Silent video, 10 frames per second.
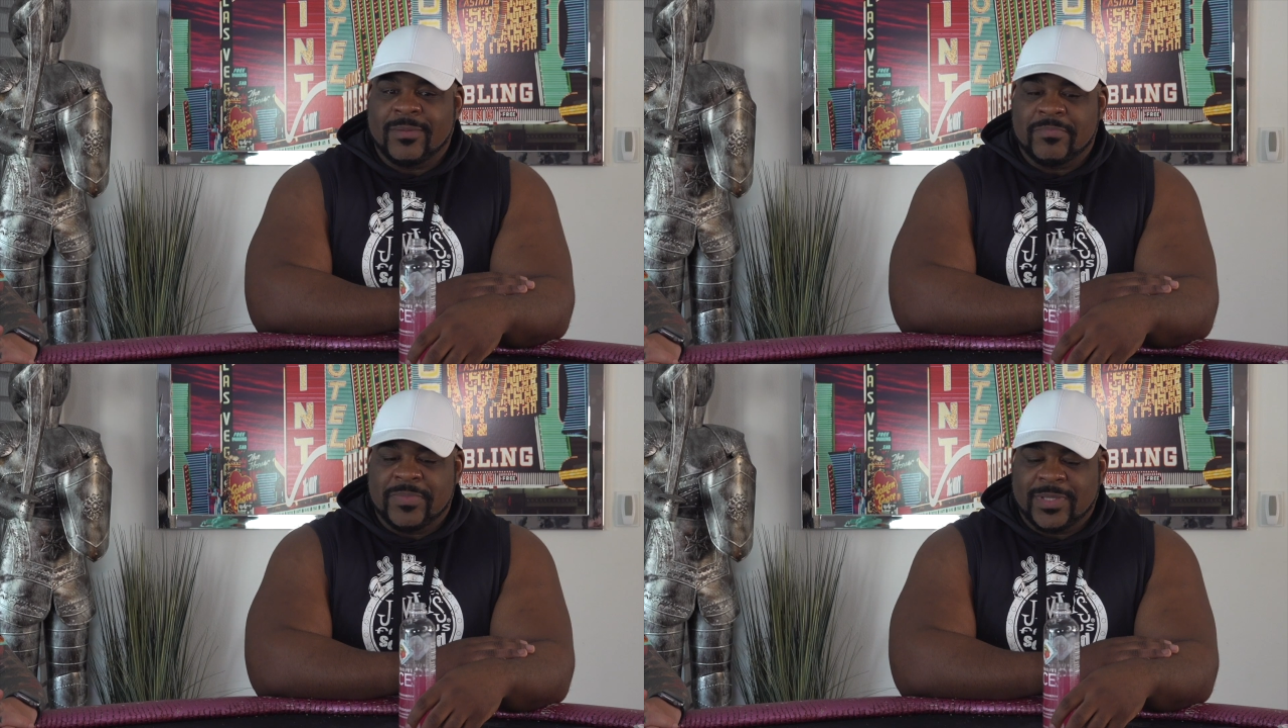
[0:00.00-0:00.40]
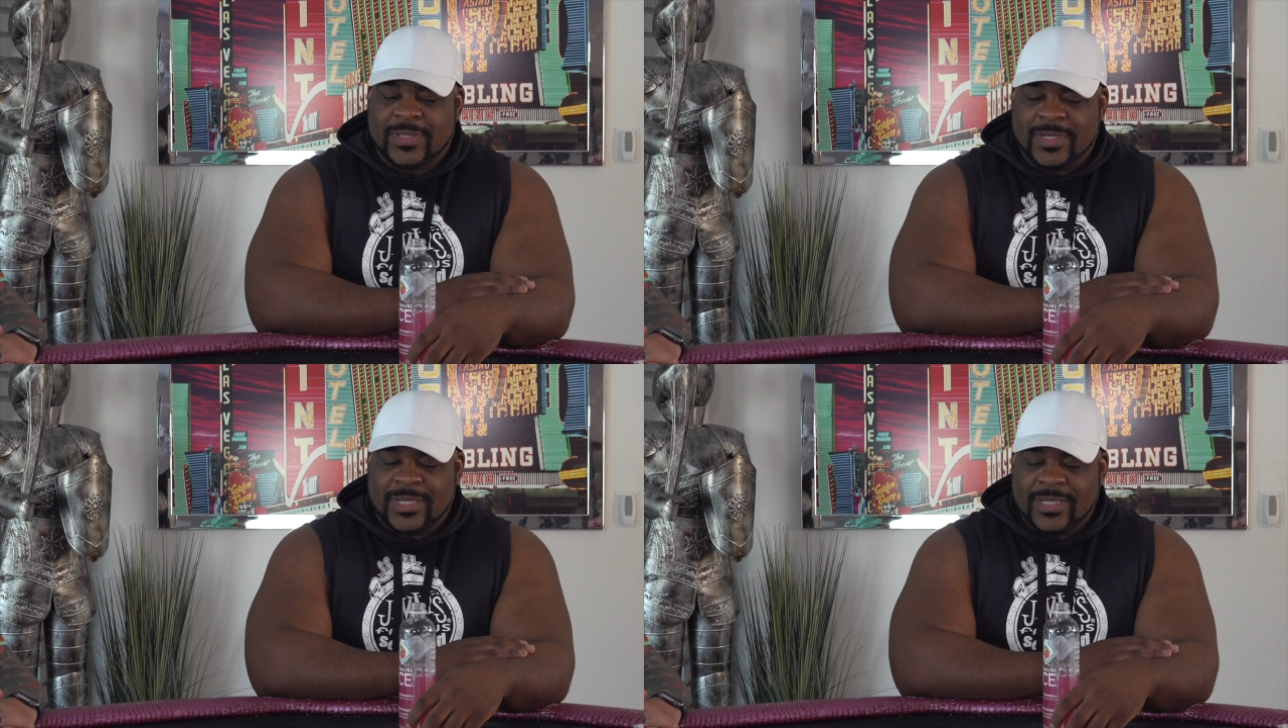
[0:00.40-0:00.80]

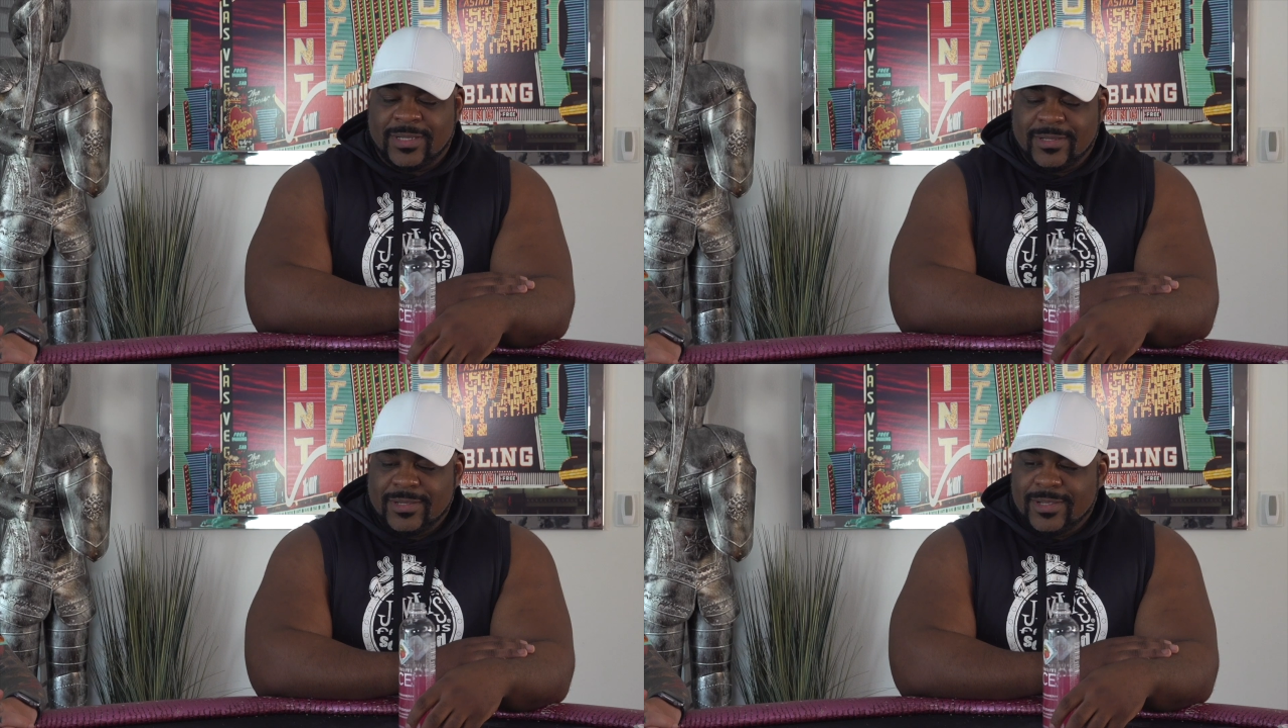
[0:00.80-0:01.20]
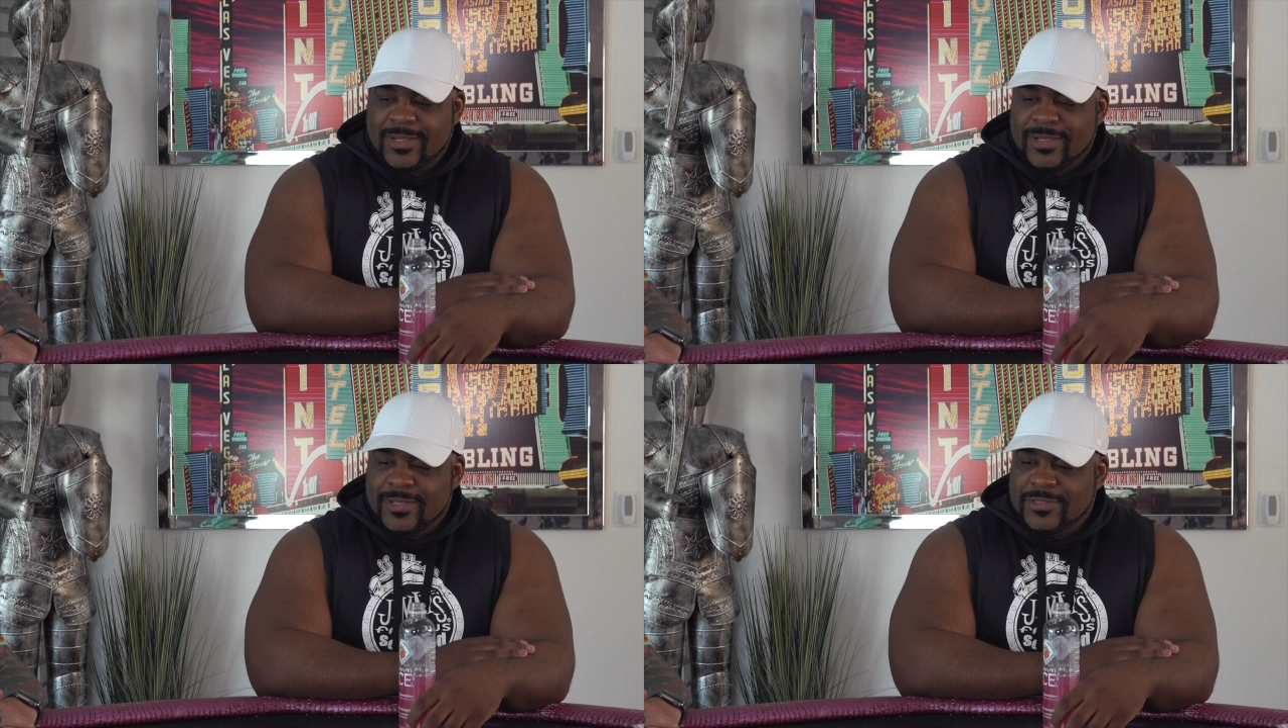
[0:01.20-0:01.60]
ability
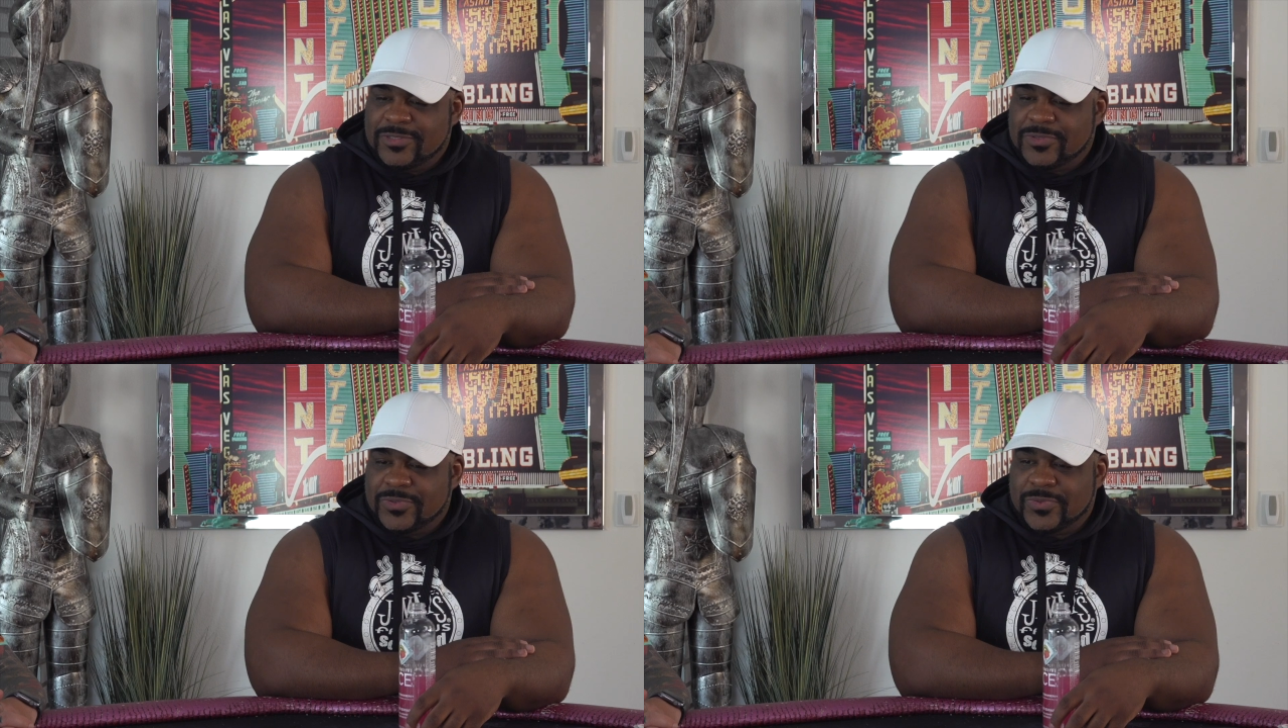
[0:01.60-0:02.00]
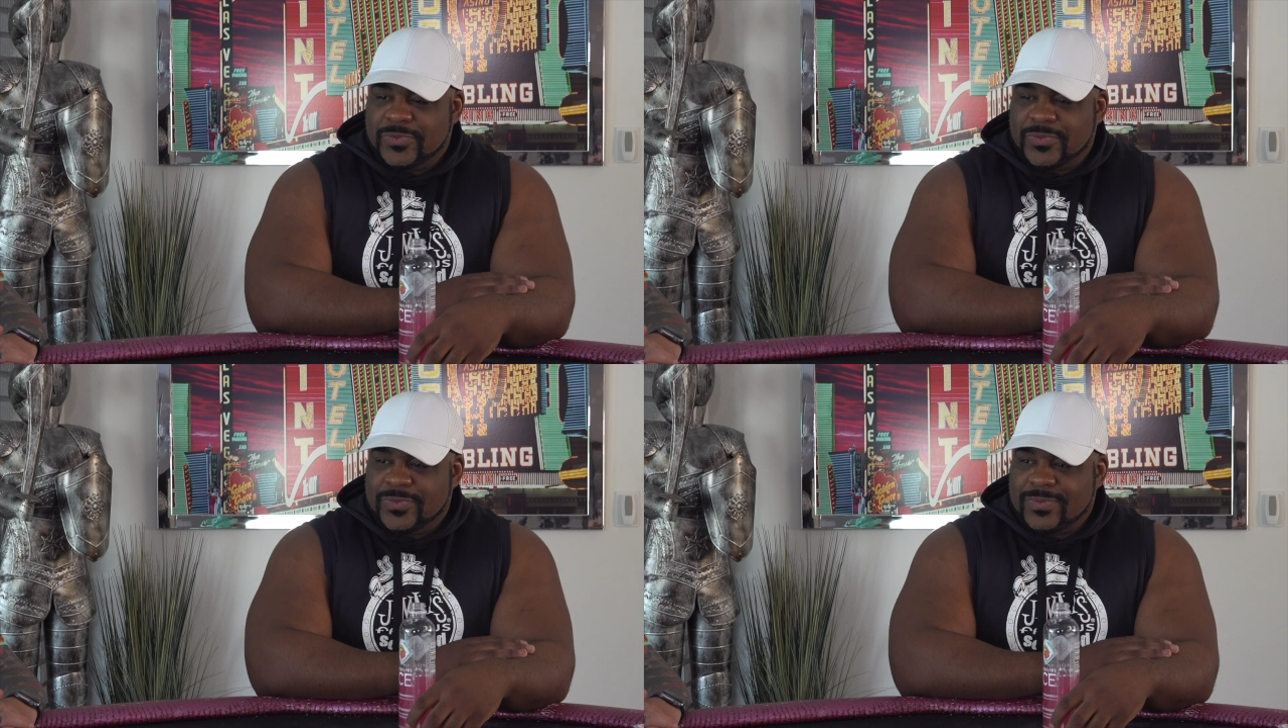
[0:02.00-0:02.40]

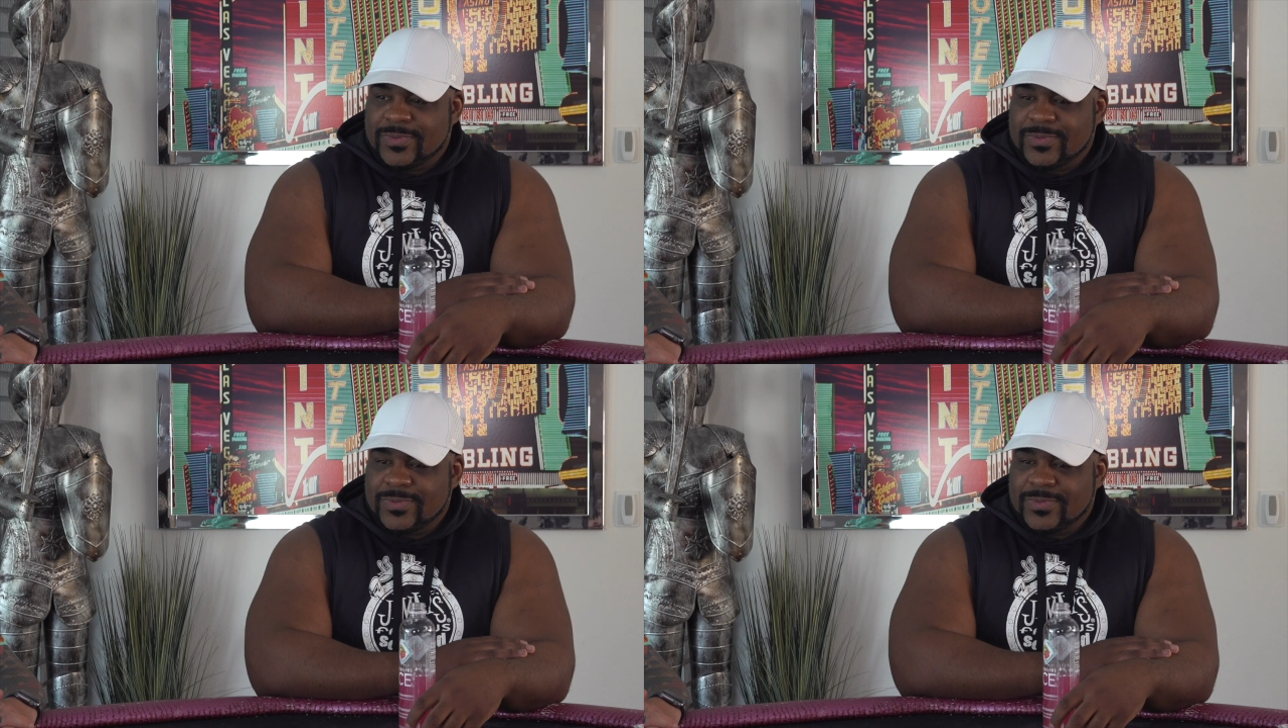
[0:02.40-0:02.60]
to